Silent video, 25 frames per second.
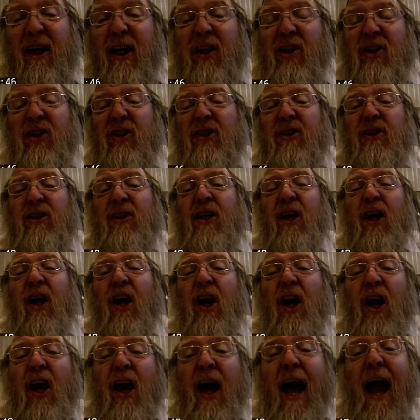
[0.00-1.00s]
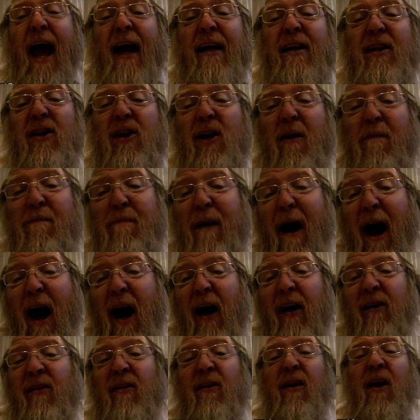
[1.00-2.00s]
kitchens, extra
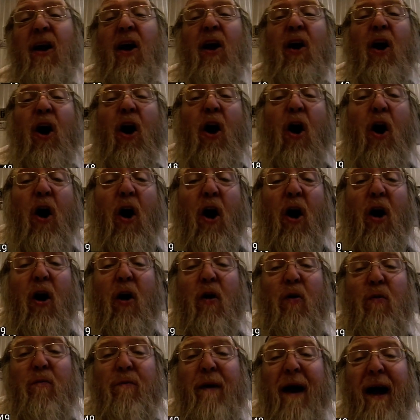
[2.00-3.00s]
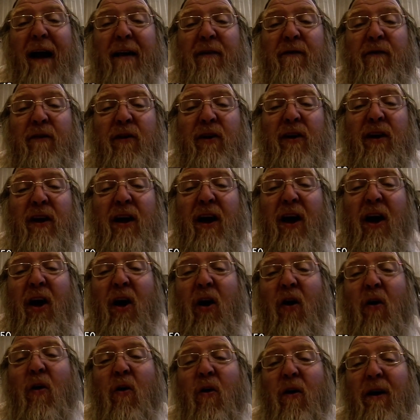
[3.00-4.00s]
parts, a Hobart for the,
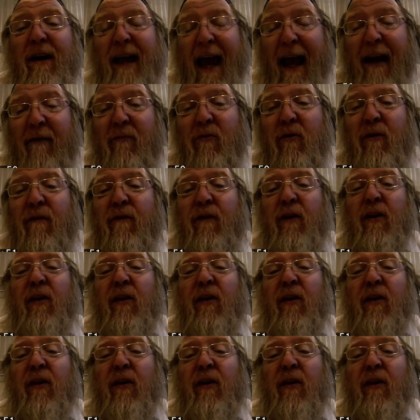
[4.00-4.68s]
or Kenwood for